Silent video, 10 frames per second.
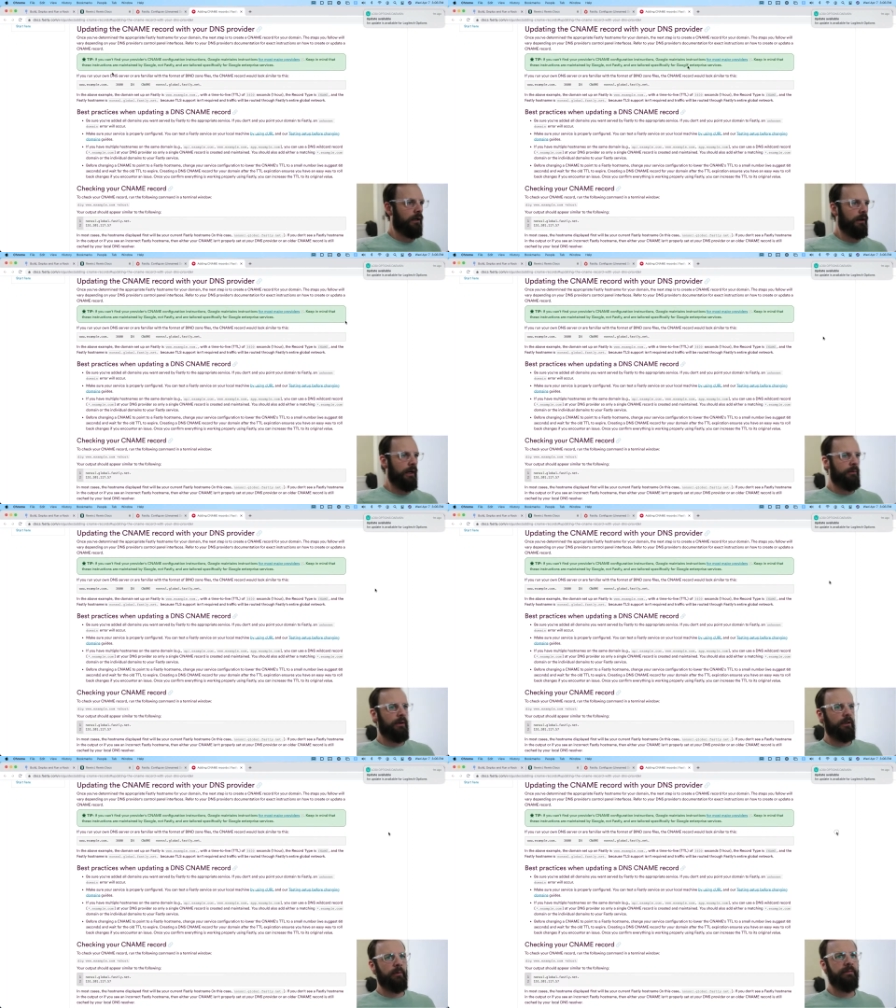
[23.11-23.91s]
All right,
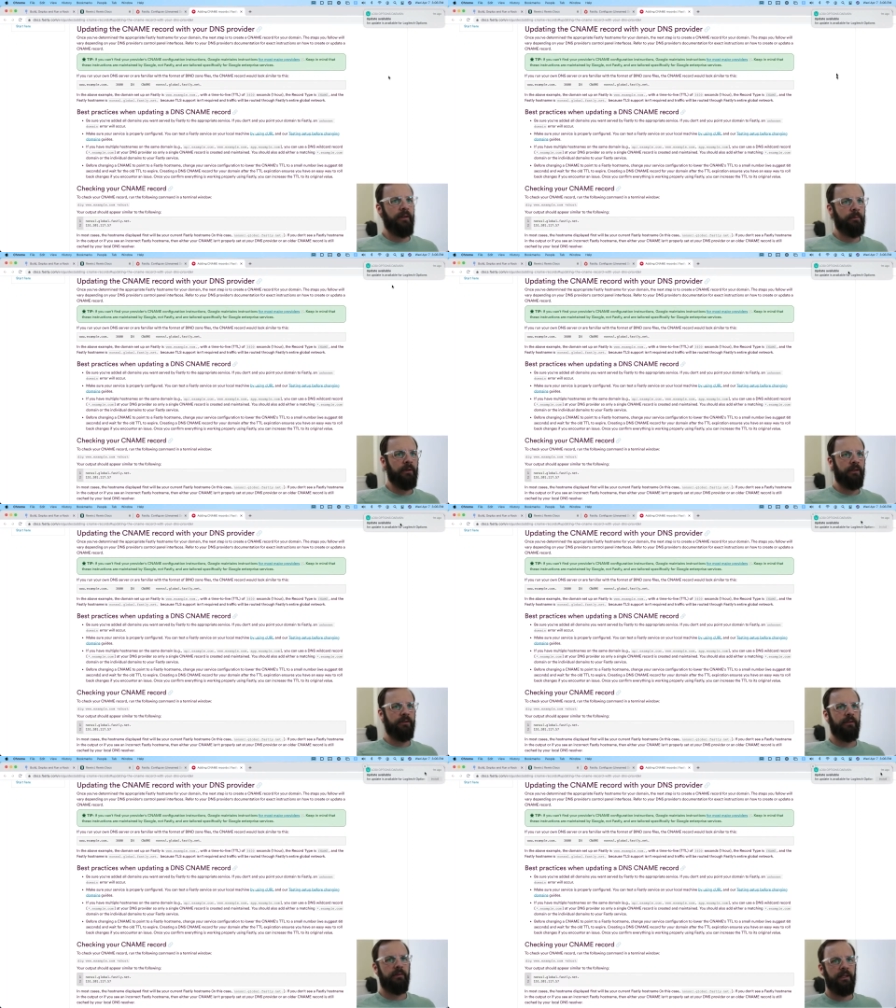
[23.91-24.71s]
welcome if
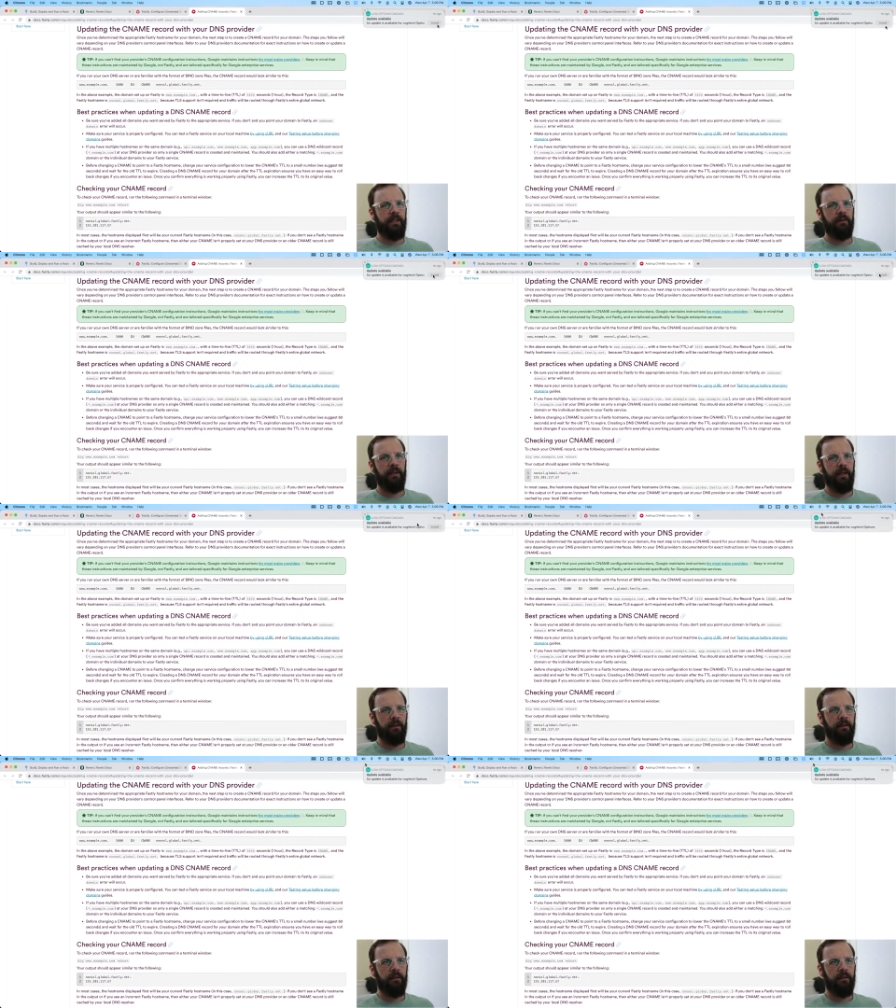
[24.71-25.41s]
anybody's even here yet.